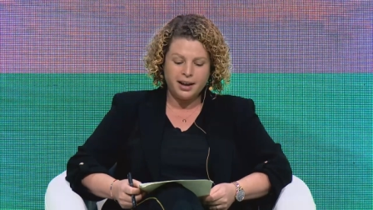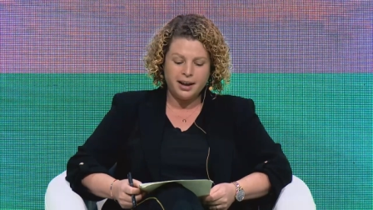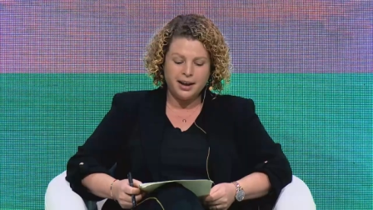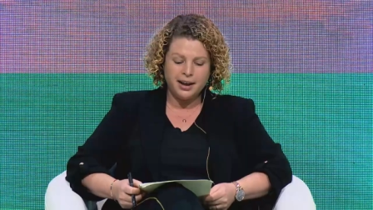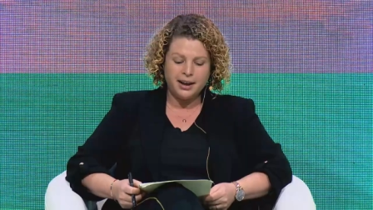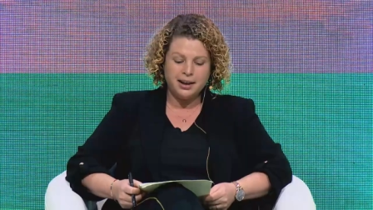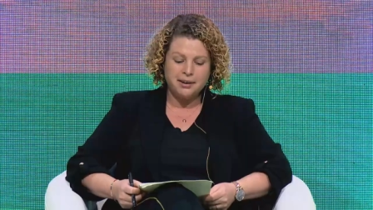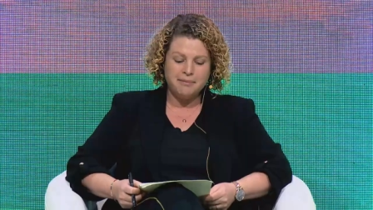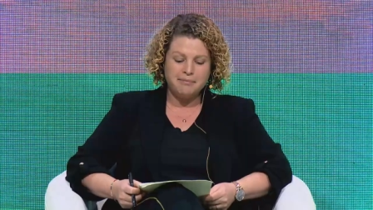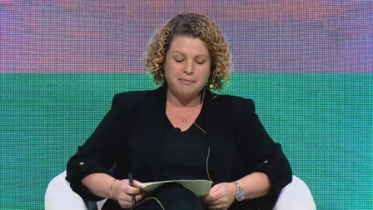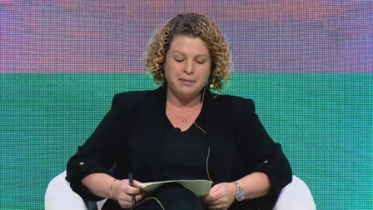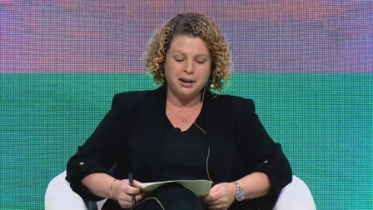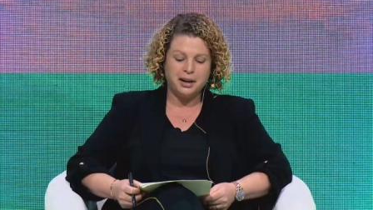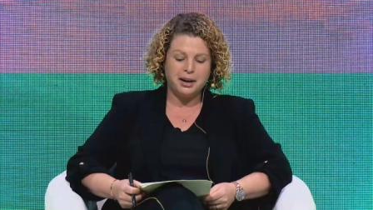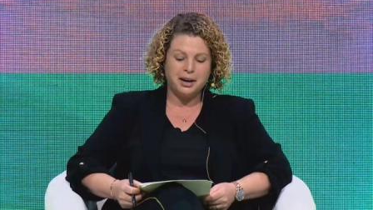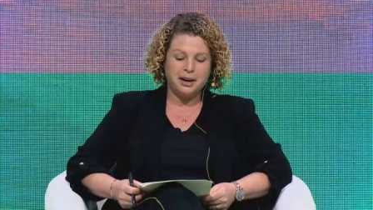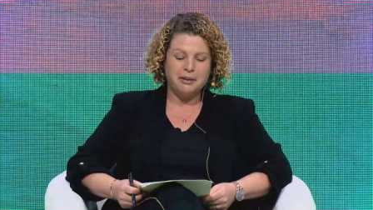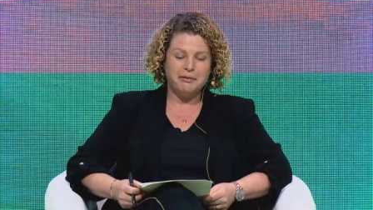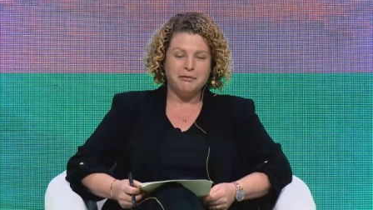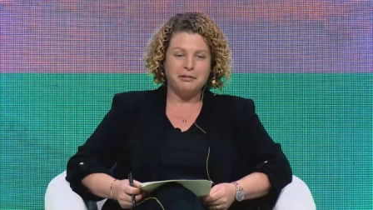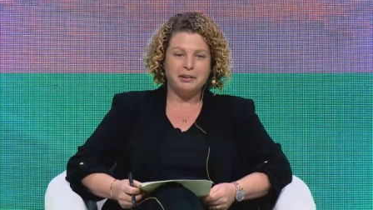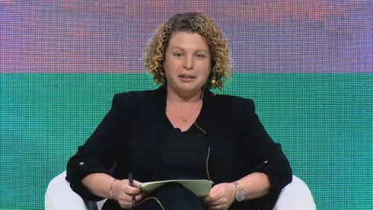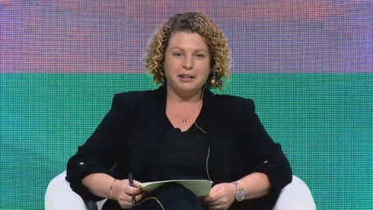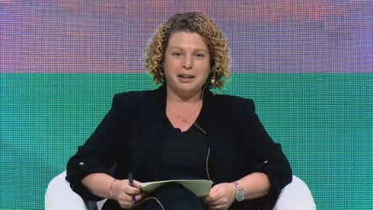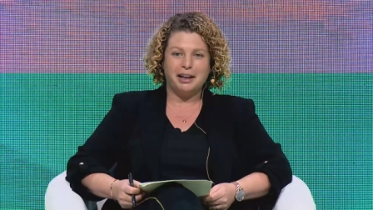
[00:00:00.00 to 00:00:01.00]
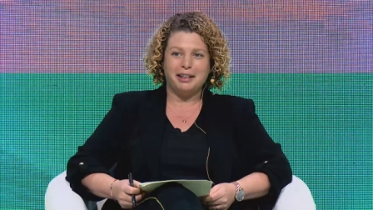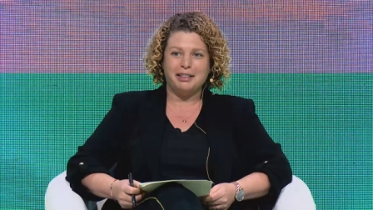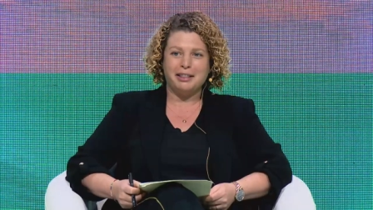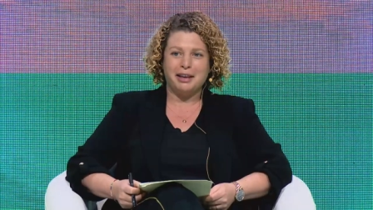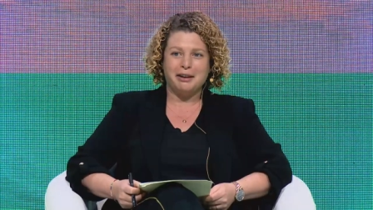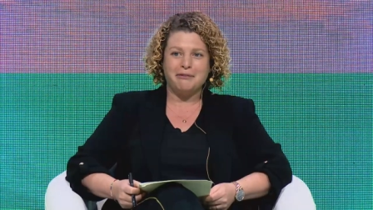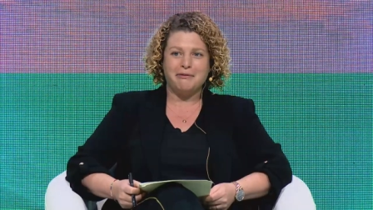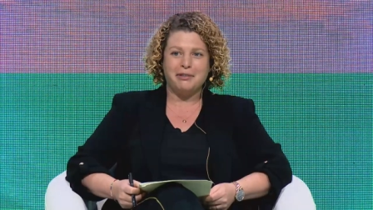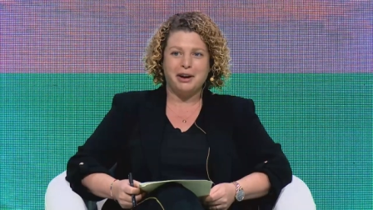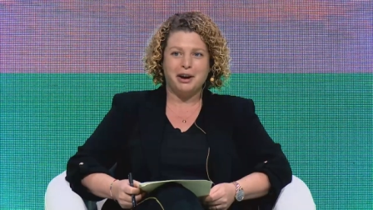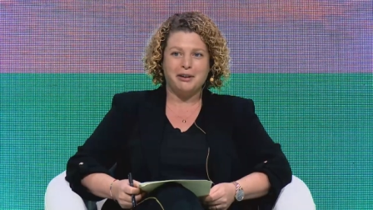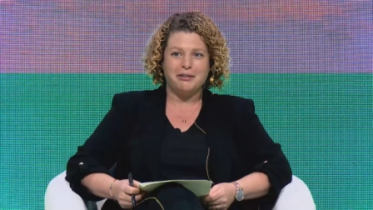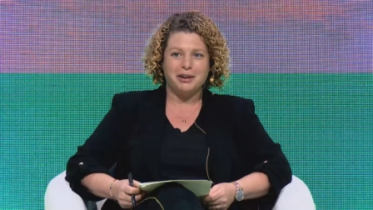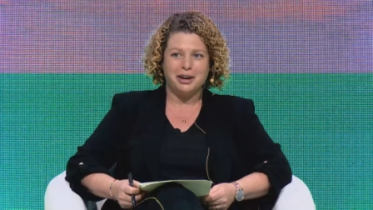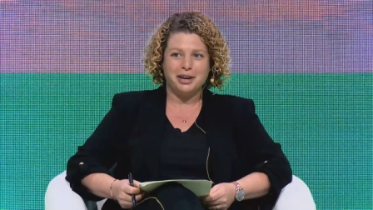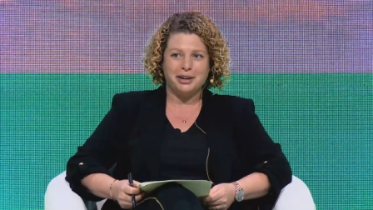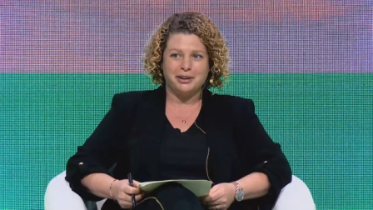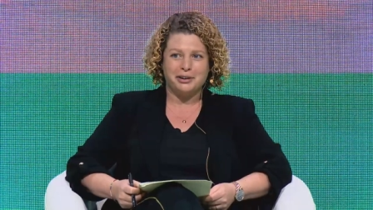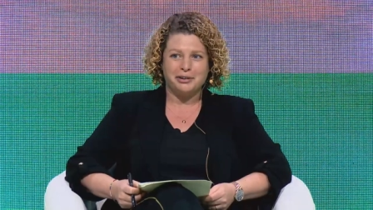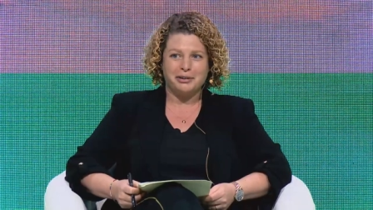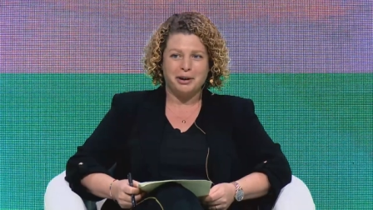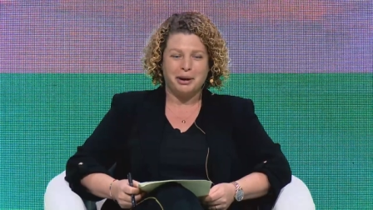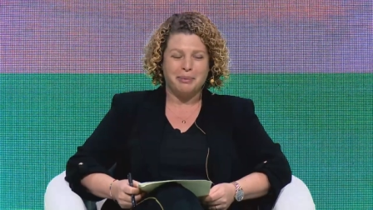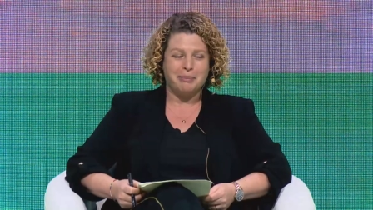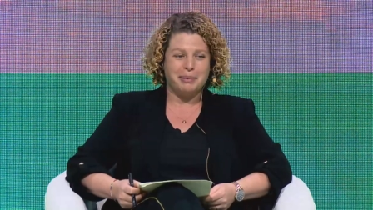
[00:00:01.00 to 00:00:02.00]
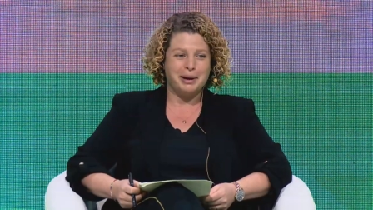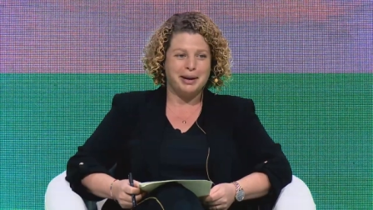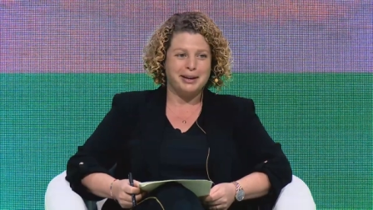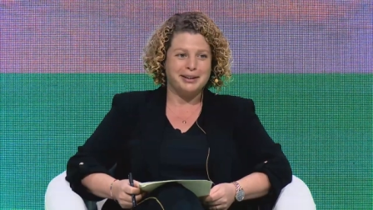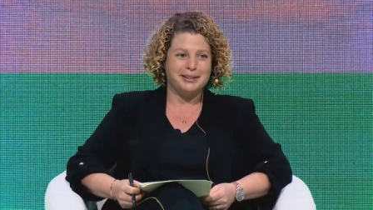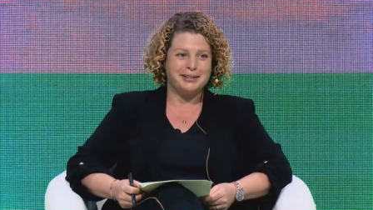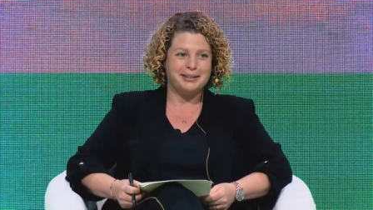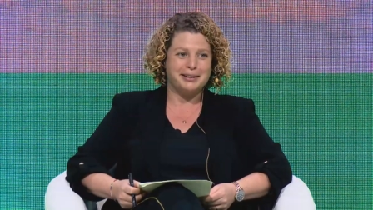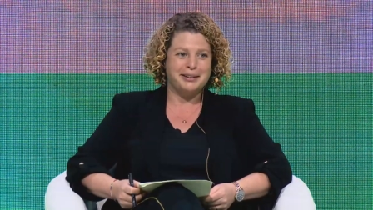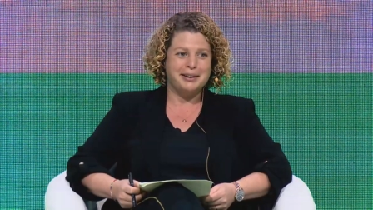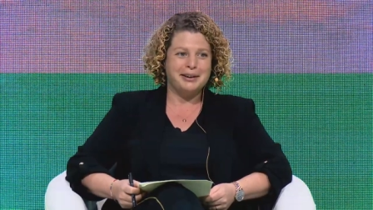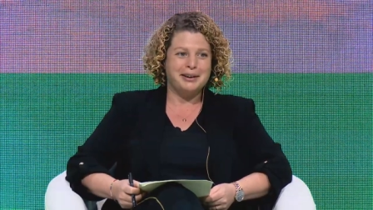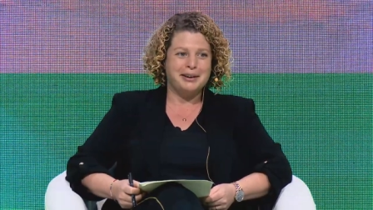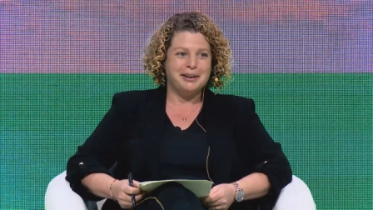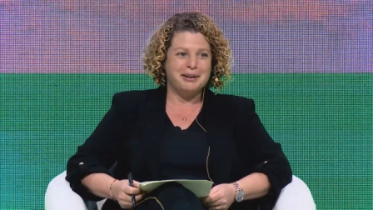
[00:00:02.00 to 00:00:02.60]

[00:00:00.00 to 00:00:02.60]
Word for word: Um, I feel like they're very intrepid,